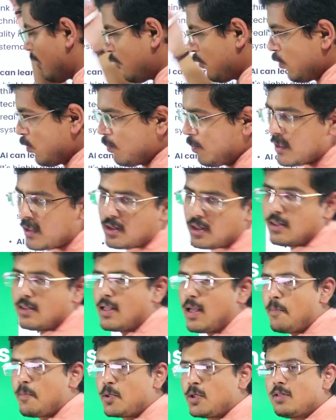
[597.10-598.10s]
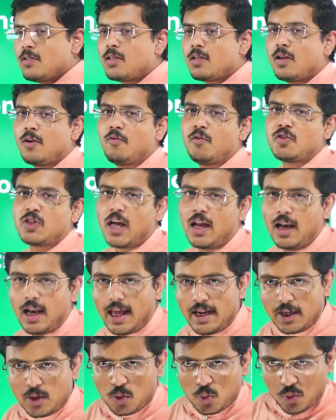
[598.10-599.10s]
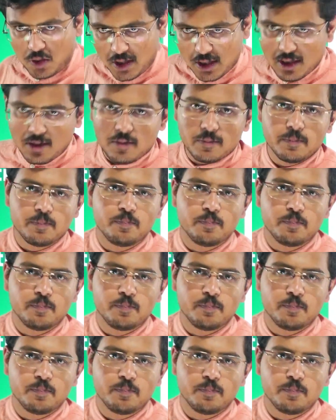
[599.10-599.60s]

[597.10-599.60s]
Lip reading: a few misconceptions which I like to clear.